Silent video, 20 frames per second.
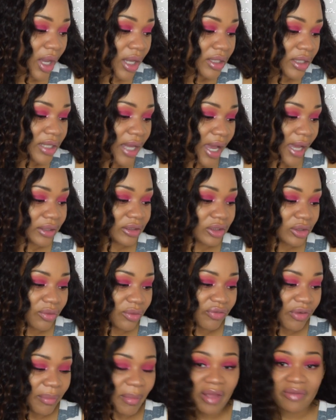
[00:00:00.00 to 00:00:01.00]
Yeah, so
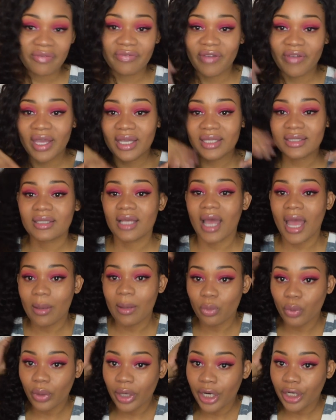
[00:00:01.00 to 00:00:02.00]
for my face,
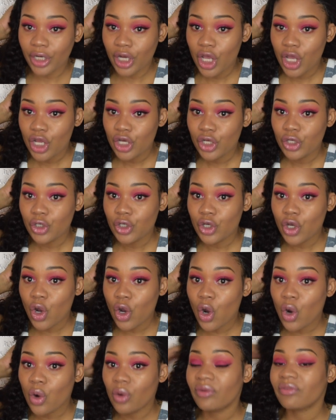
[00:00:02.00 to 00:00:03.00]
I'm wearing
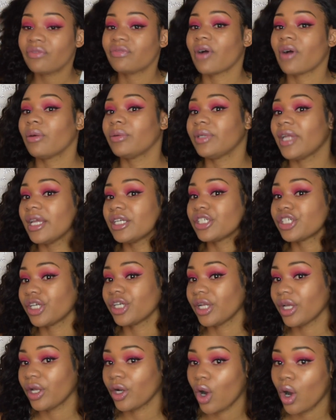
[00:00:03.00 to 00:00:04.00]
no
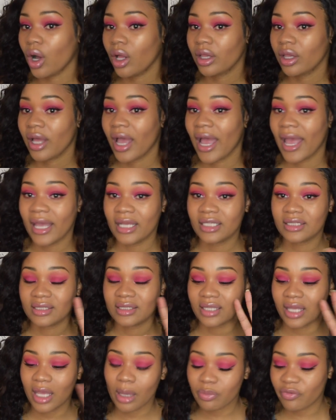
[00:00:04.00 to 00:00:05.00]
foundation at all. I
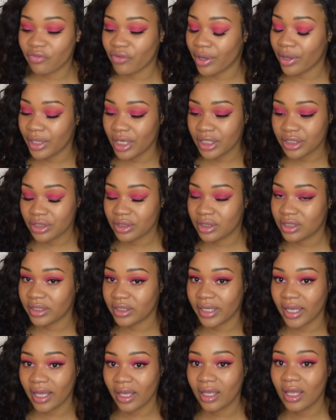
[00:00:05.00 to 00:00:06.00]
skipped foundation
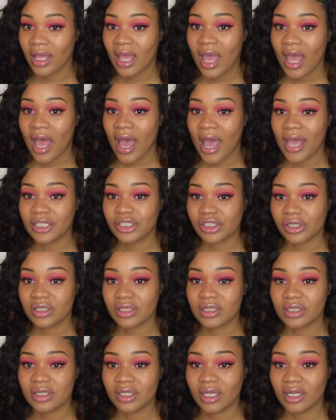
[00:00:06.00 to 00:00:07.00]
today. I
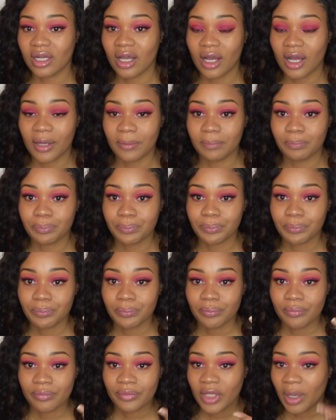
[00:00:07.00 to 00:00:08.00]
just did
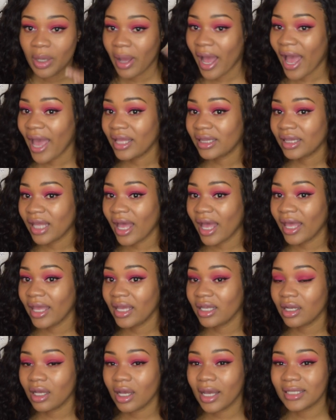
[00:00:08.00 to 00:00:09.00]

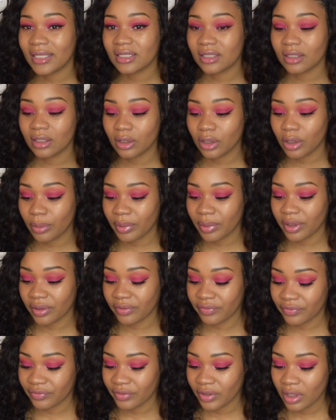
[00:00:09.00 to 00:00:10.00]
highlight. I did a little bit
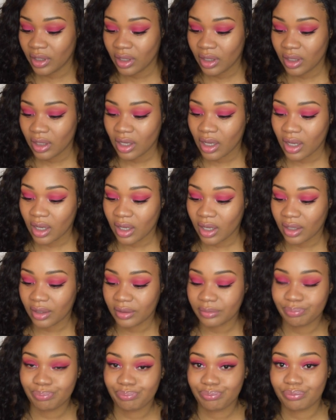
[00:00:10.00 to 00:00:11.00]

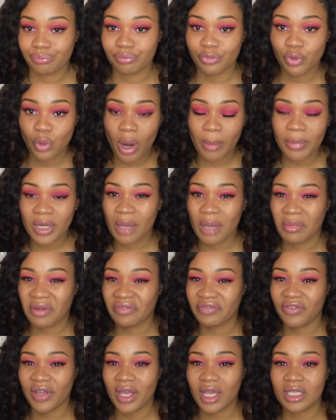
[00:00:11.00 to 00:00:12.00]
of warming up my
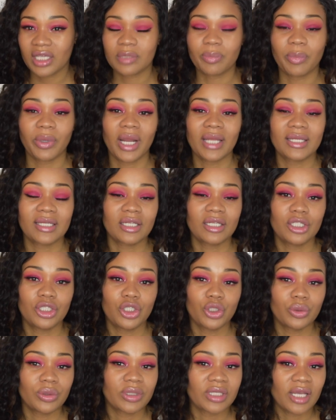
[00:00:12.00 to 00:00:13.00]
face, but I didn't
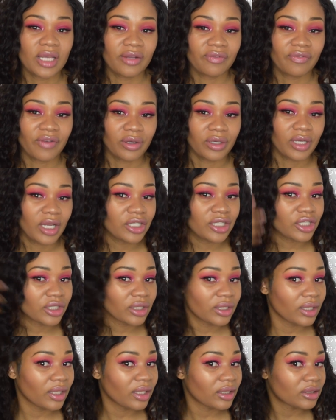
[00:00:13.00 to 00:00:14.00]
use any
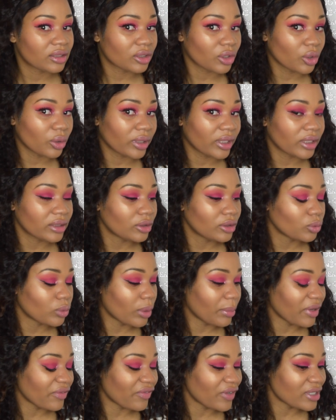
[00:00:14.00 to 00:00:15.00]
foundation. So this is
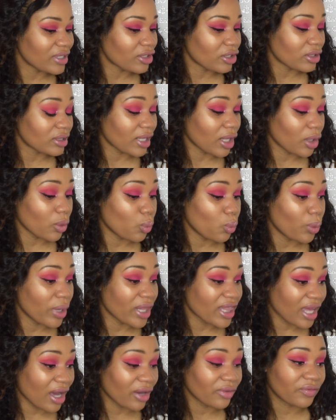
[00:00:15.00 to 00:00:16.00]
what my face looks like
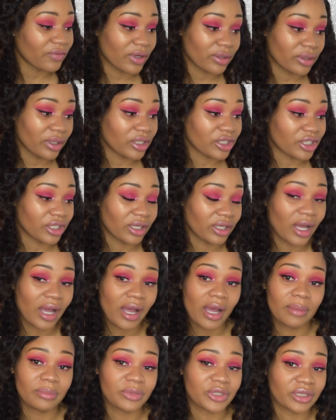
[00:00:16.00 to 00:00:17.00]
without foundation.
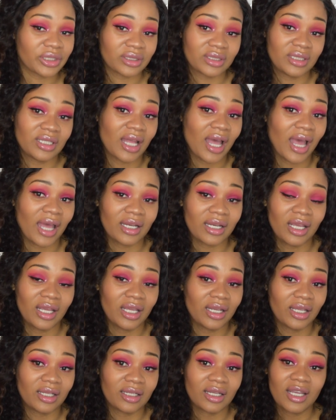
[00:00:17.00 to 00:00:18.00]
I'm just not
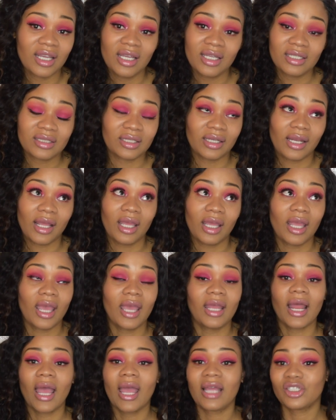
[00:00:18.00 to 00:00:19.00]
in it today.
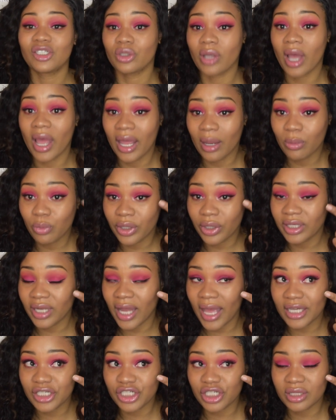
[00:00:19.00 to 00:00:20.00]
And I am wearing
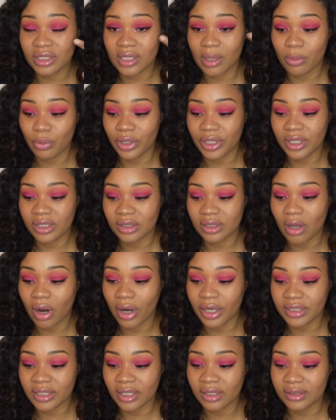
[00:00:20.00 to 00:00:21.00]
lashes. I'm wearing the
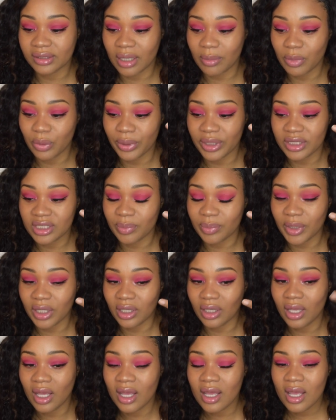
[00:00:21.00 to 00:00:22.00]
Ardell Demi
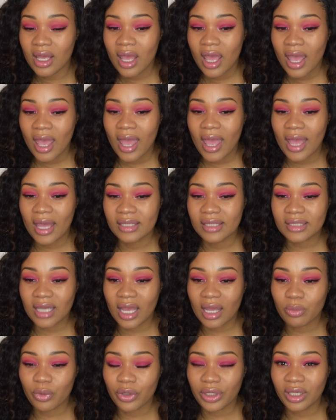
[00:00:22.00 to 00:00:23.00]
Wispy, and
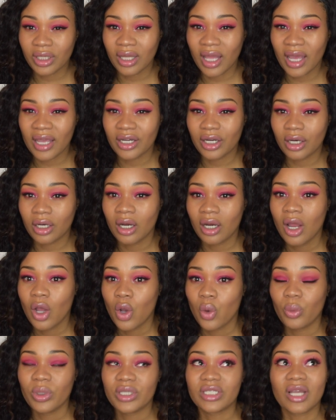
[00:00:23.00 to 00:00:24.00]
I am wearing a liner,
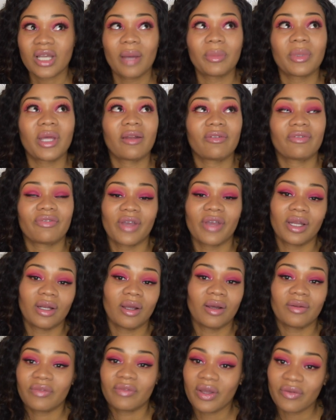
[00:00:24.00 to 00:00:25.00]
which I'm not a fan
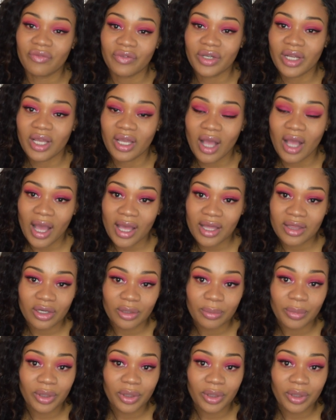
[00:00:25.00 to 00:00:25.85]
of every day either.